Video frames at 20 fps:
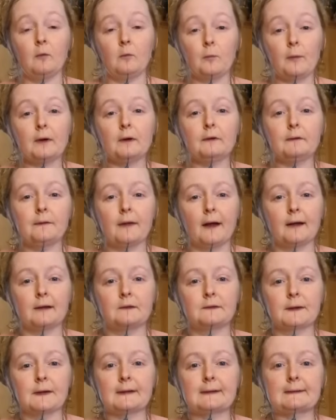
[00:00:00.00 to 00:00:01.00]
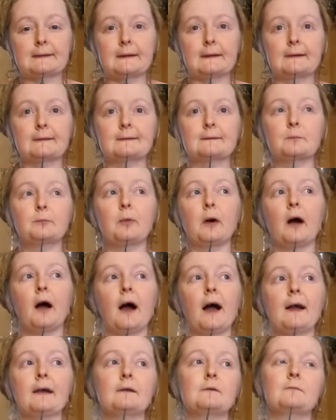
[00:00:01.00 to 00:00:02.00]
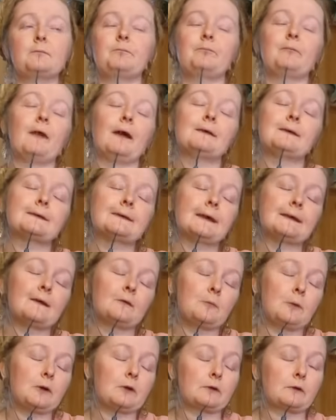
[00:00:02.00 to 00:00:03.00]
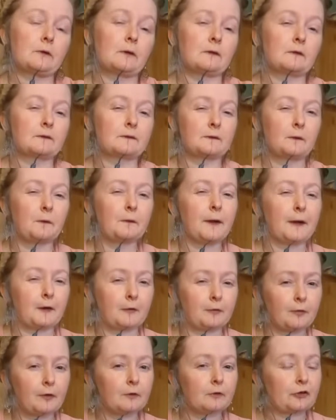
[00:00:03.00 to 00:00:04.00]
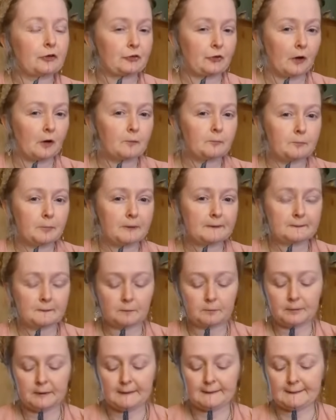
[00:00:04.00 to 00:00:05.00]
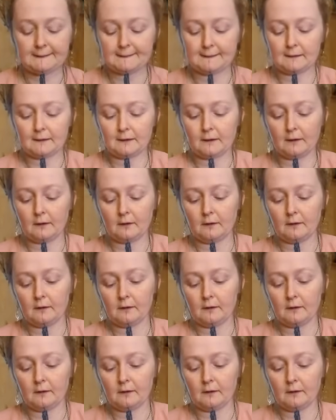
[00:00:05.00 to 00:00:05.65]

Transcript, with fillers: and will digest this, but I just like to make sure that there's no like real sharp bits or pieces in there.